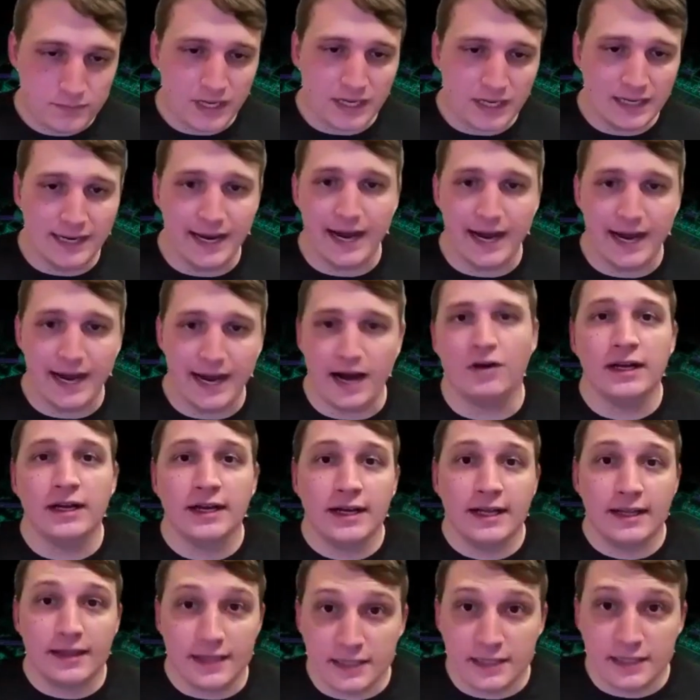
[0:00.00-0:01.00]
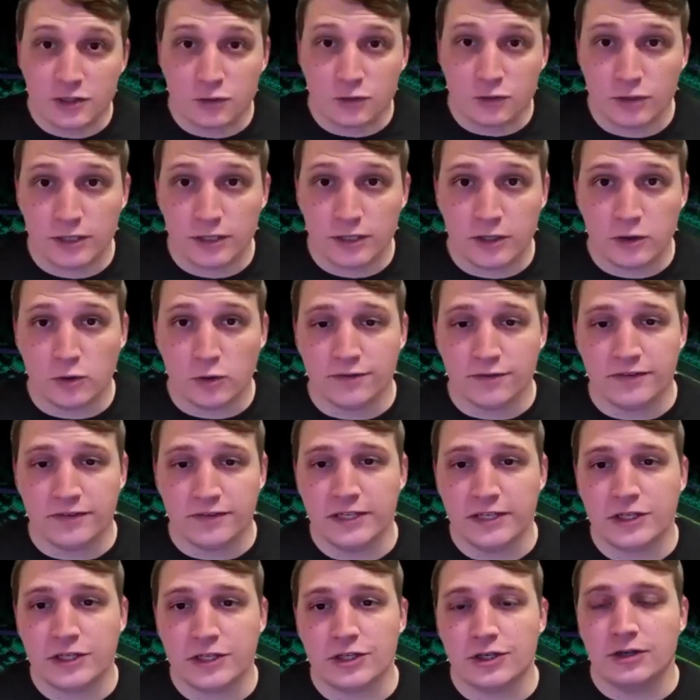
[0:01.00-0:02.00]
Now, this is a really cool
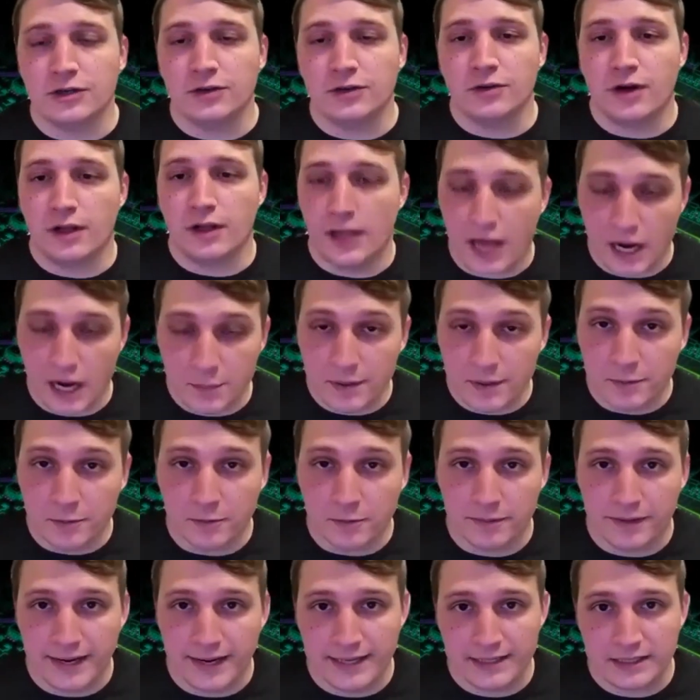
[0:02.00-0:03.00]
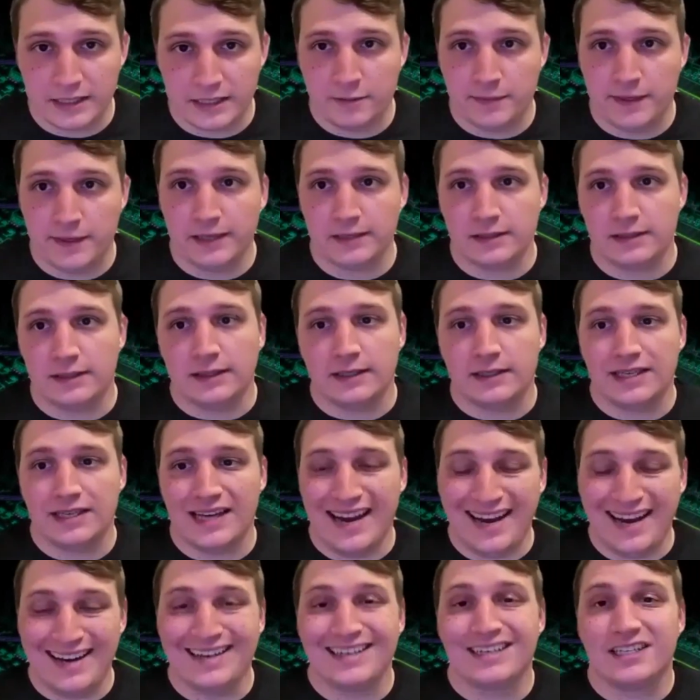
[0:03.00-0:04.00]
feature. A lot of people have been asking about this,
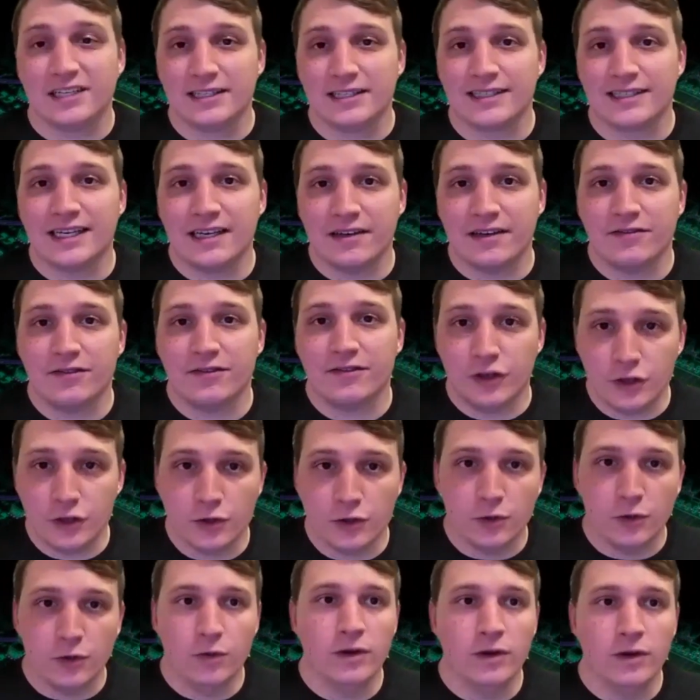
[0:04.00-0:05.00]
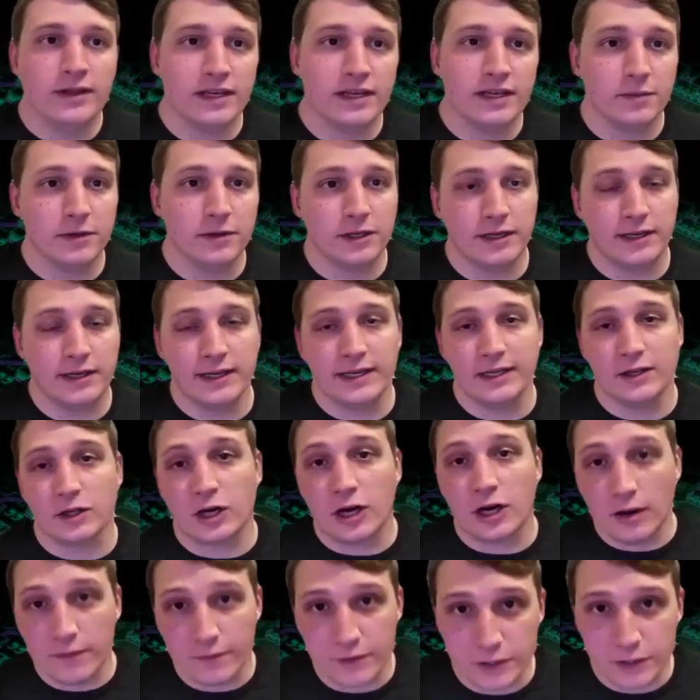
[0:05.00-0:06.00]
and it does give you the ability to either
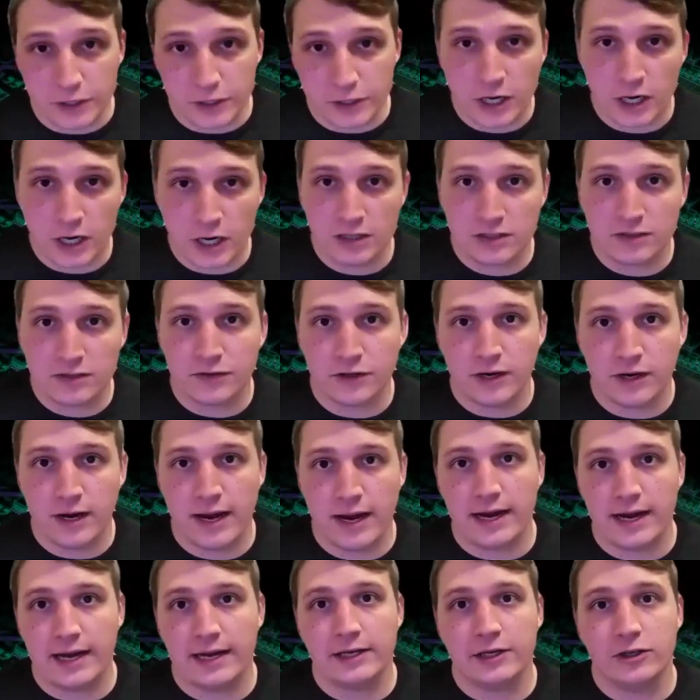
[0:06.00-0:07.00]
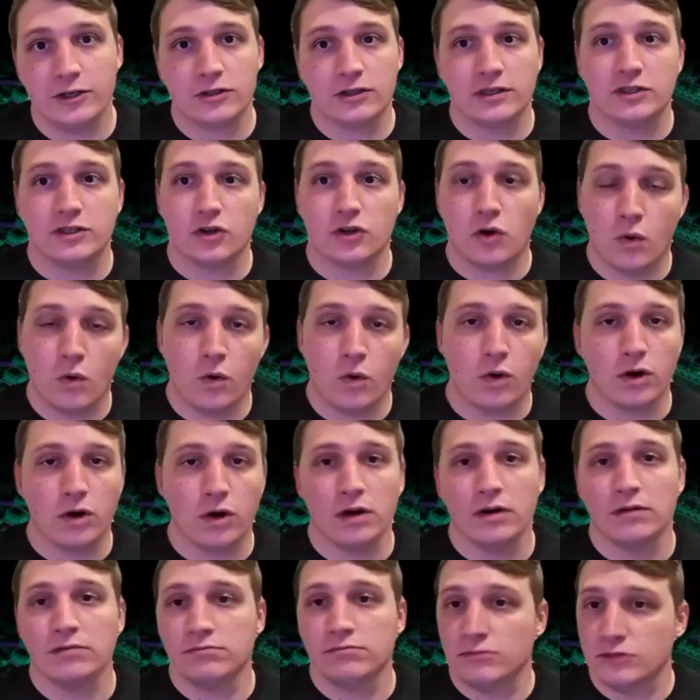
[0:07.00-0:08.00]
cover your costs for your AI usage
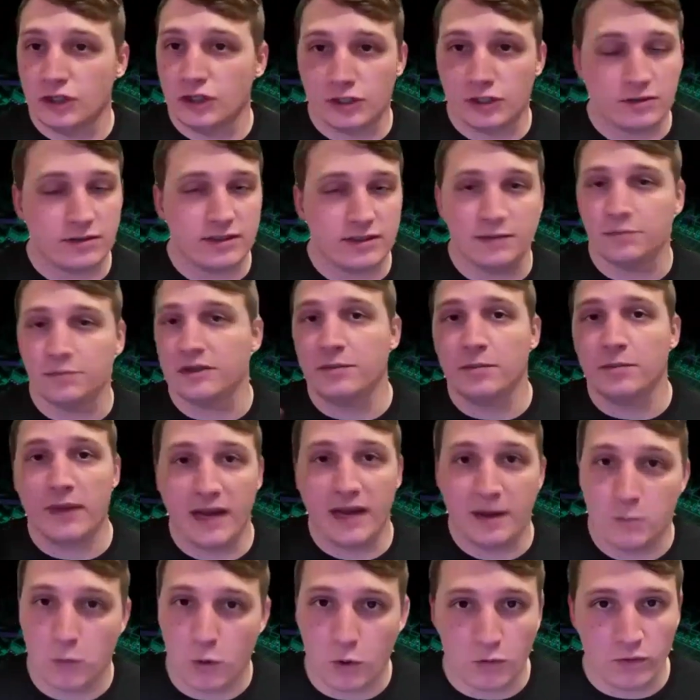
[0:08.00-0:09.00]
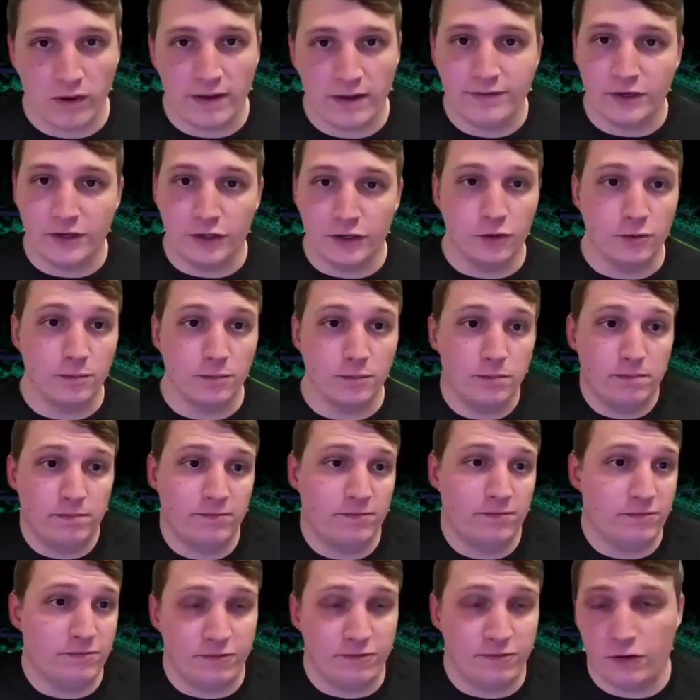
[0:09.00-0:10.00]
or just simply make more revenue
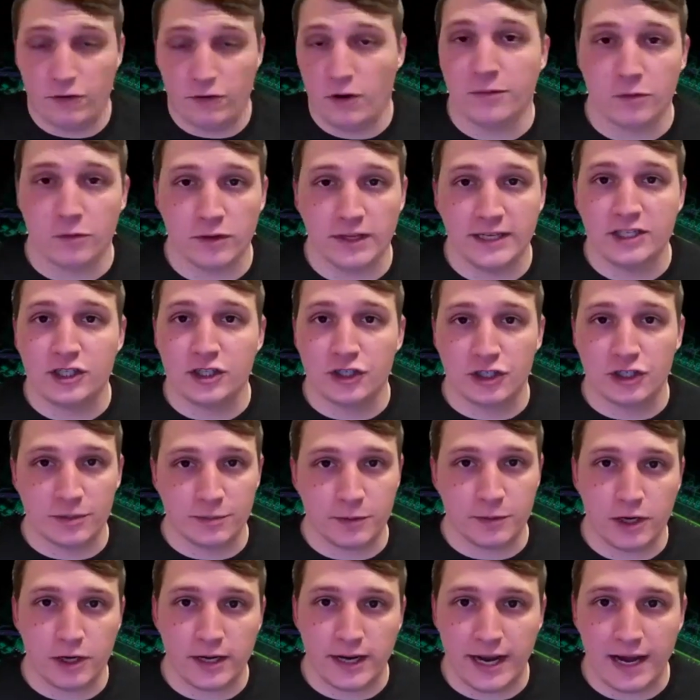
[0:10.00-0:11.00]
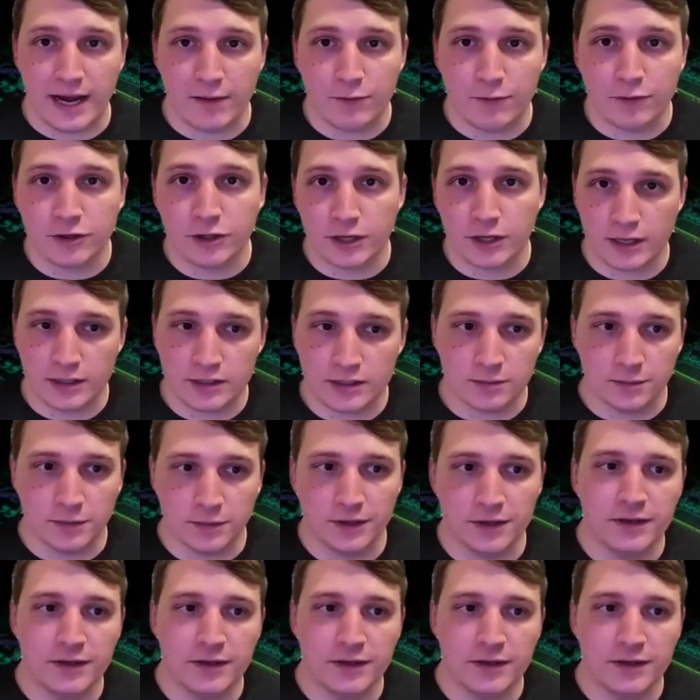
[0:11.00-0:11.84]
from the relationship you already have with your customer.